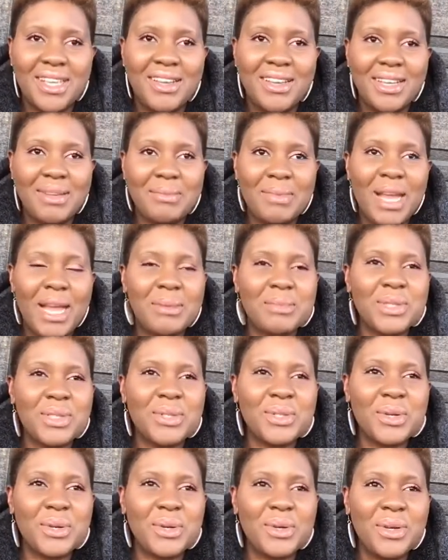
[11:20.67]
Um, I'm
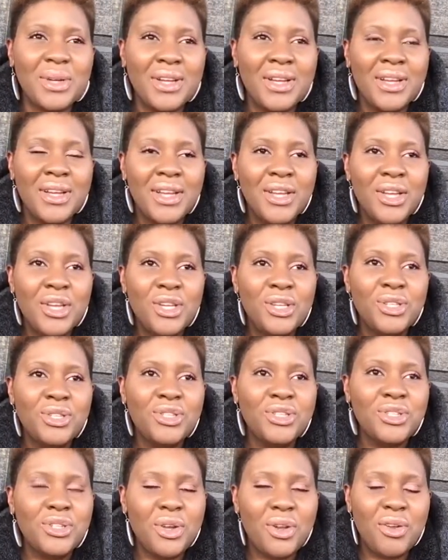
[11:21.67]
so
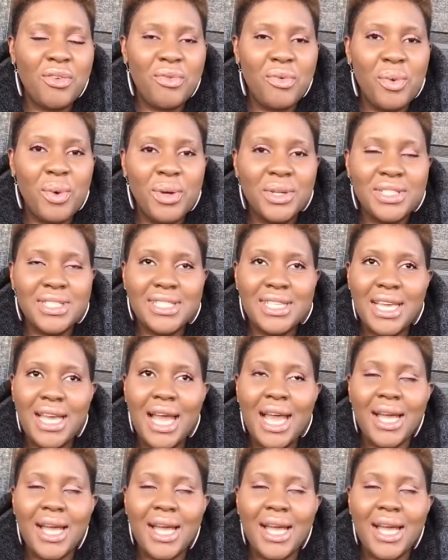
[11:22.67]
short of words.